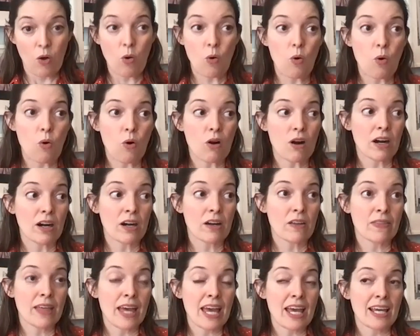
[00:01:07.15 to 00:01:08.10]
Or
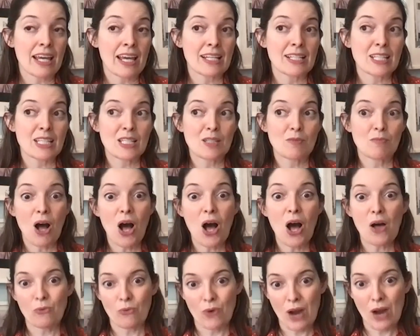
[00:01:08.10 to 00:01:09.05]
they get
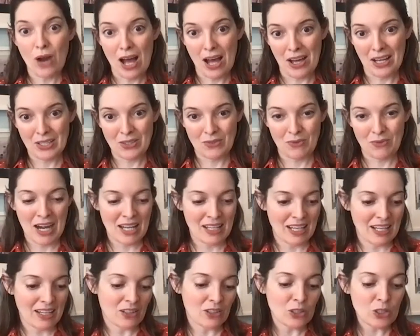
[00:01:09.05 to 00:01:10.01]
small rugs, right?
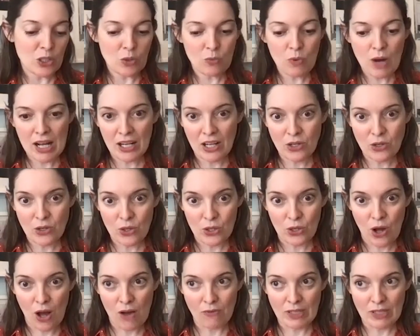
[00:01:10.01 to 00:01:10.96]
Like a little rug under the
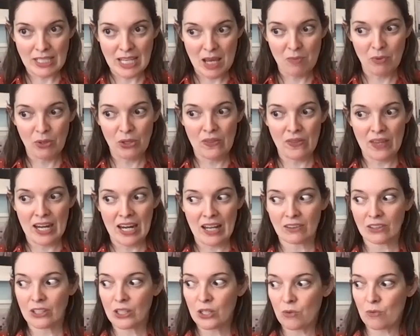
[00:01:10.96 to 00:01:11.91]
coffee table and then a
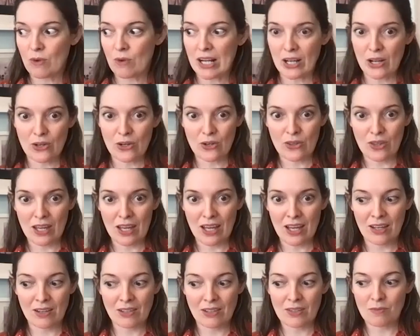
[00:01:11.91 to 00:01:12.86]
little rug under
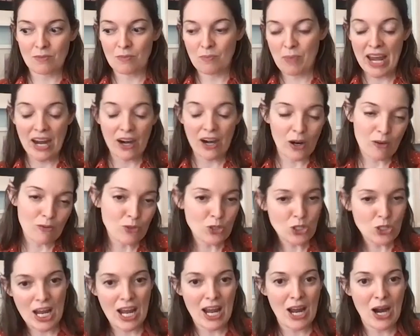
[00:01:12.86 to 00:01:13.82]
the pair of
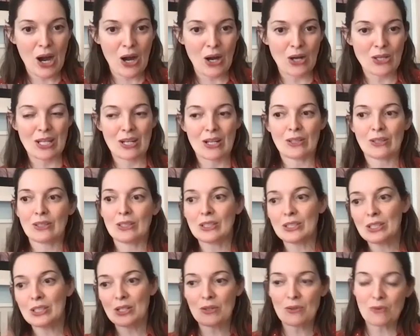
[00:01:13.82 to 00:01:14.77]
chairs and a
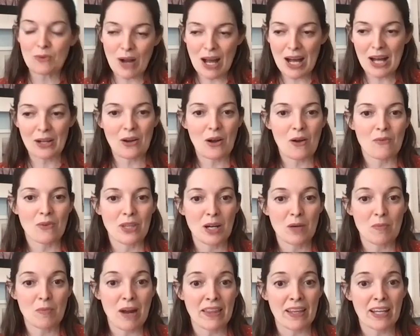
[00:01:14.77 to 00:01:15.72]
little rug over
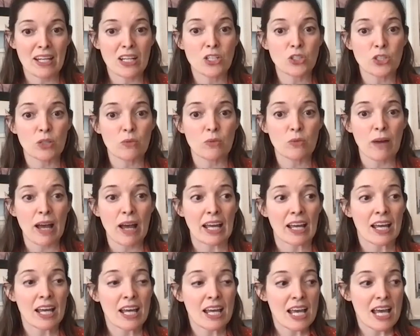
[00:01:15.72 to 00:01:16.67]
there by the entryway.